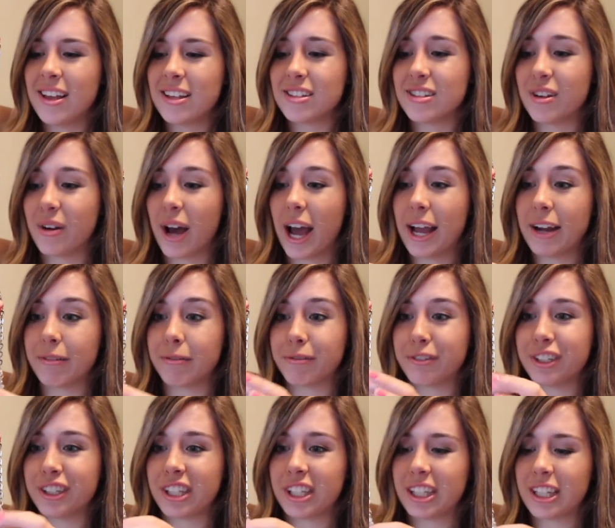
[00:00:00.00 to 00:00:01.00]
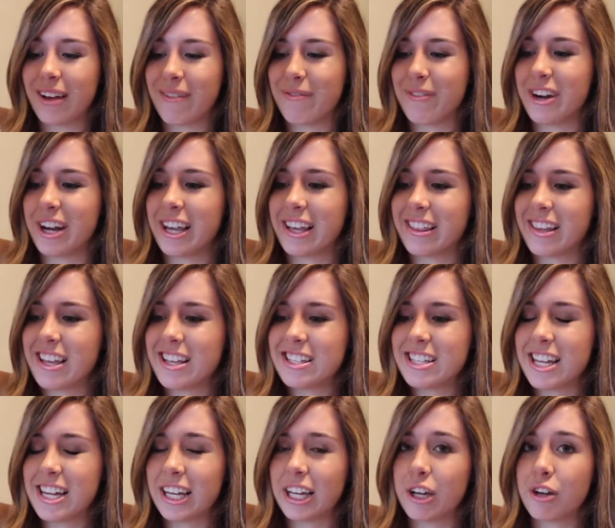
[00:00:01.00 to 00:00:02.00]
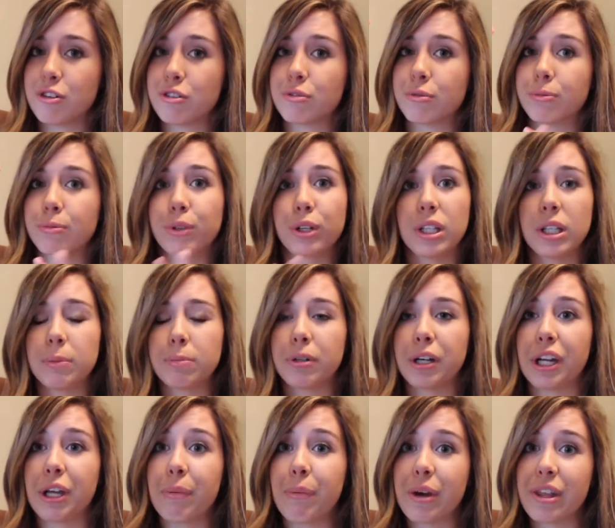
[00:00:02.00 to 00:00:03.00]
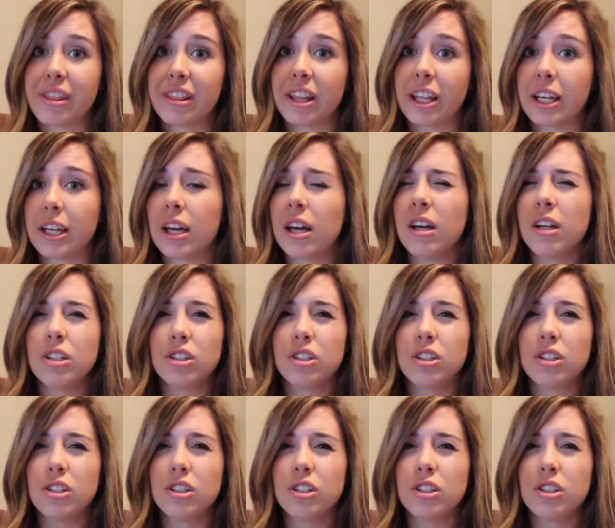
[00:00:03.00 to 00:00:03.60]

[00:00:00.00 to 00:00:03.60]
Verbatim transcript: so I really love wearing this, and it goes really pretty with, like,